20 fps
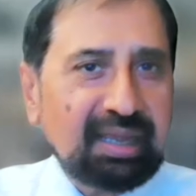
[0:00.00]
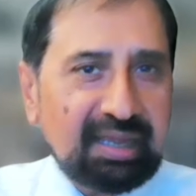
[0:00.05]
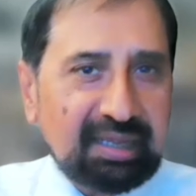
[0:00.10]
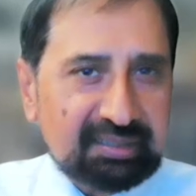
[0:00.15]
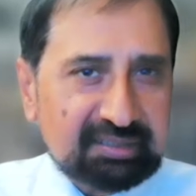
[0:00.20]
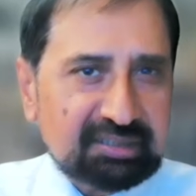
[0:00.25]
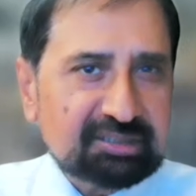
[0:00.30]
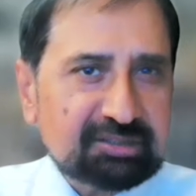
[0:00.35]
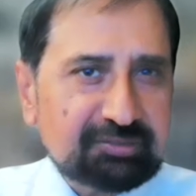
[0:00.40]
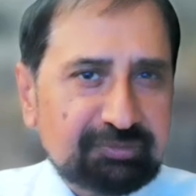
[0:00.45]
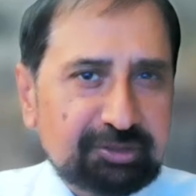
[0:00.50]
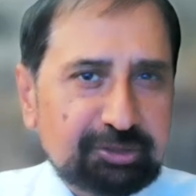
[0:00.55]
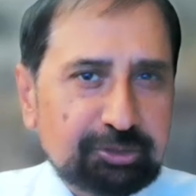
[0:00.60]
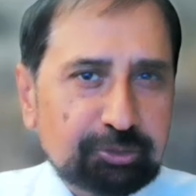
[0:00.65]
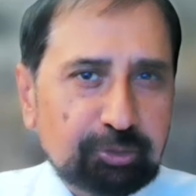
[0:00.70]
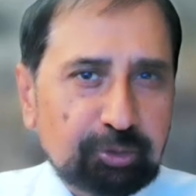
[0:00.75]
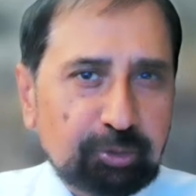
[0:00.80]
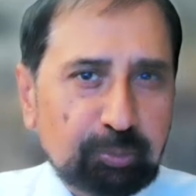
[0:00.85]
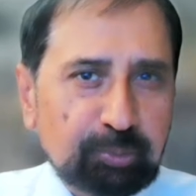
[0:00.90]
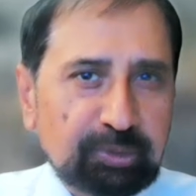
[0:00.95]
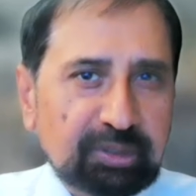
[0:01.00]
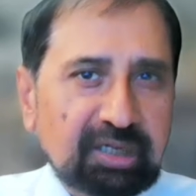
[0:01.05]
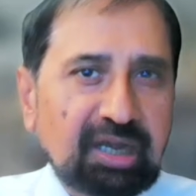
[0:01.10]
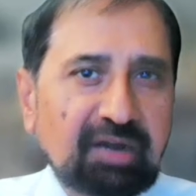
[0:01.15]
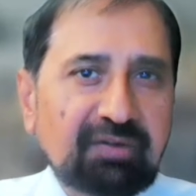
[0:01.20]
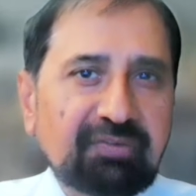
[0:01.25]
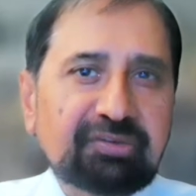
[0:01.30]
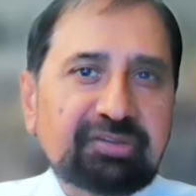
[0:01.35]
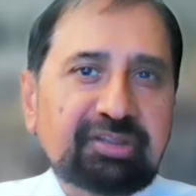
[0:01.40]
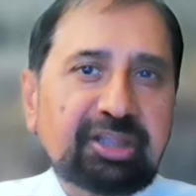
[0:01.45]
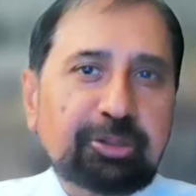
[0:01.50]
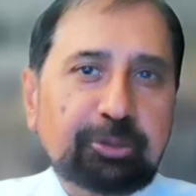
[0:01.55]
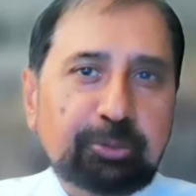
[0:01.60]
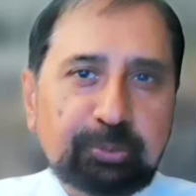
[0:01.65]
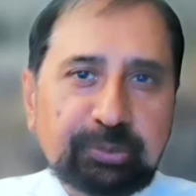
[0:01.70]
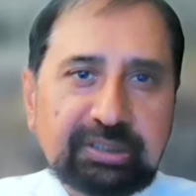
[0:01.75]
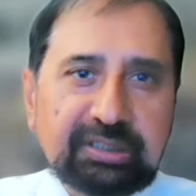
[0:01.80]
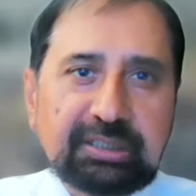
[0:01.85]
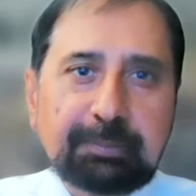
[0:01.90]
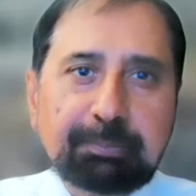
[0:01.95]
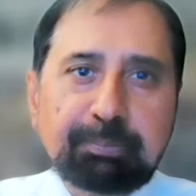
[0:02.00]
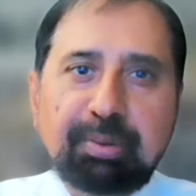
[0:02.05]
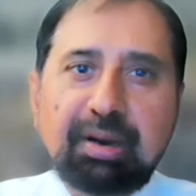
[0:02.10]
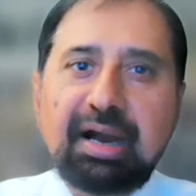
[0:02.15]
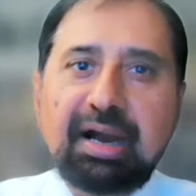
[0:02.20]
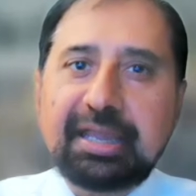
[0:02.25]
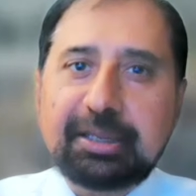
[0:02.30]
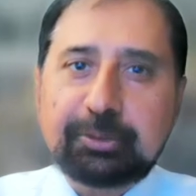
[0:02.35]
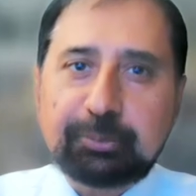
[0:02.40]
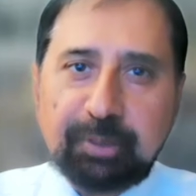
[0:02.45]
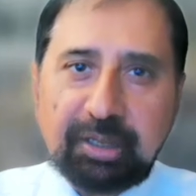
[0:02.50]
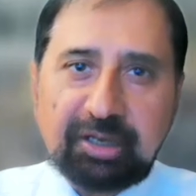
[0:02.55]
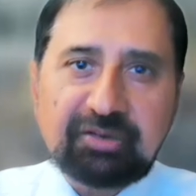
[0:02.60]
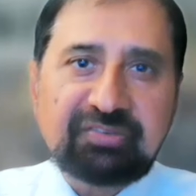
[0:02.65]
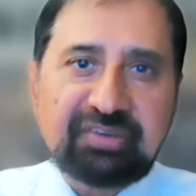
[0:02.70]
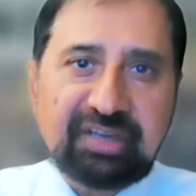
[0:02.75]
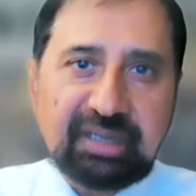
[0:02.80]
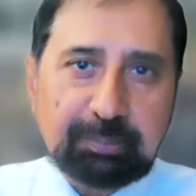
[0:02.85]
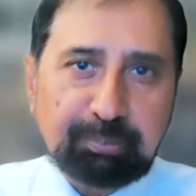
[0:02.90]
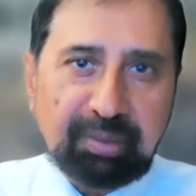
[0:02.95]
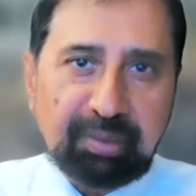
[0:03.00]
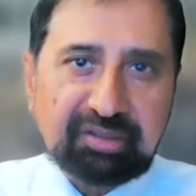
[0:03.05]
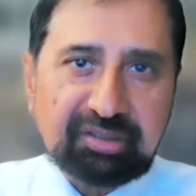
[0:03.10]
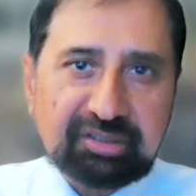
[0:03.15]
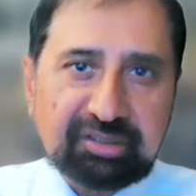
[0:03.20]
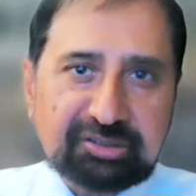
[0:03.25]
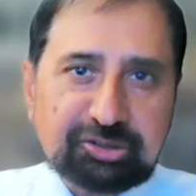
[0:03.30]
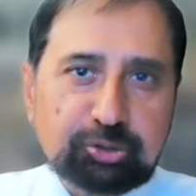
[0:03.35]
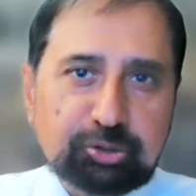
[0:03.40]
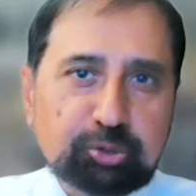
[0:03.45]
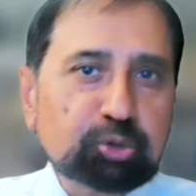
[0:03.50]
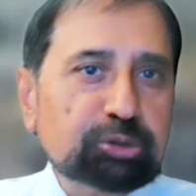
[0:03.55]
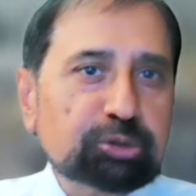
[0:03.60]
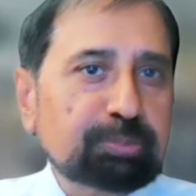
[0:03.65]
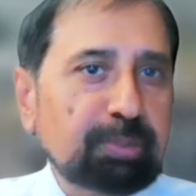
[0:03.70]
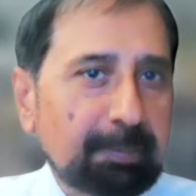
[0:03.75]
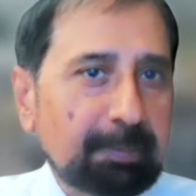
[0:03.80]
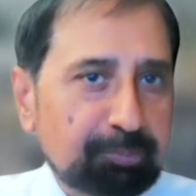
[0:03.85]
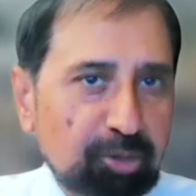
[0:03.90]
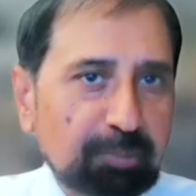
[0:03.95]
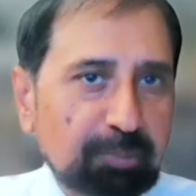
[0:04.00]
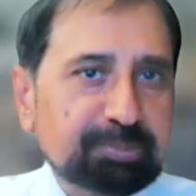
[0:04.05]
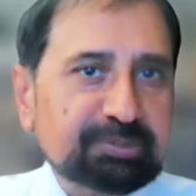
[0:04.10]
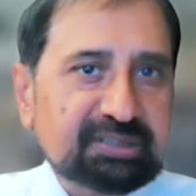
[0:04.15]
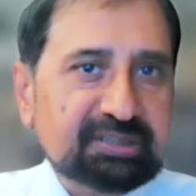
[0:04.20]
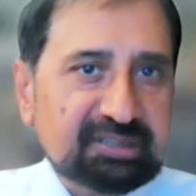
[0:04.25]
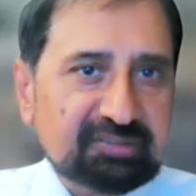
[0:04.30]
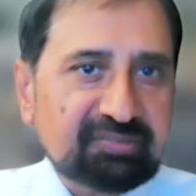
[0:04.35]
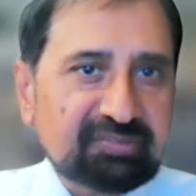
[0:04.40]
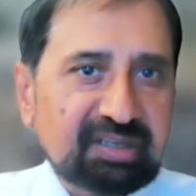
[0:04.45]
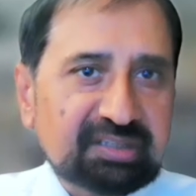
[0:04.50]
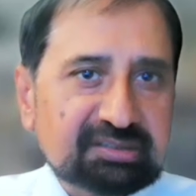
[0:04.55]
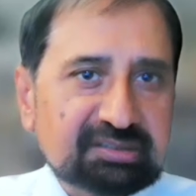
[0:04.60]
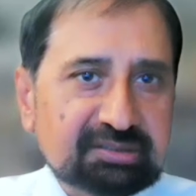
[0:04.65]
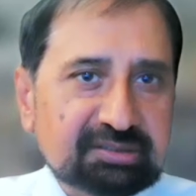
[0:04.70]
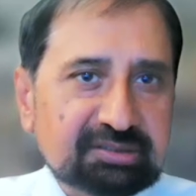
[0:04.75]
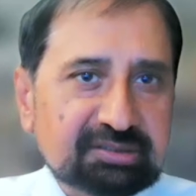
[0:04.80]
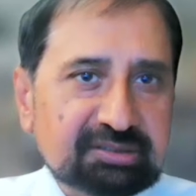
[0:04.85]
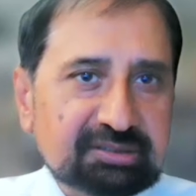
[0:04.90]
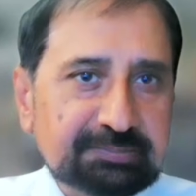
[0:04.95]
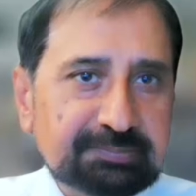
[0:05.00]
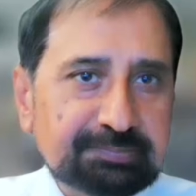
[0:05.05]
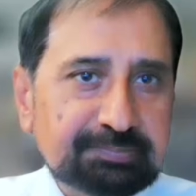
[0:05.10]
In this video, we cover the 3 buy and renovate methods used by property investors.